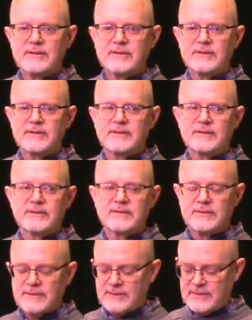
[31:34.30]

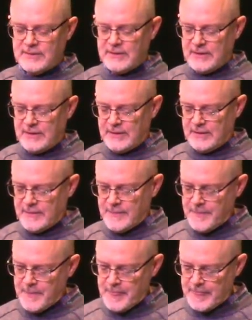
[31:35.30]
(silence)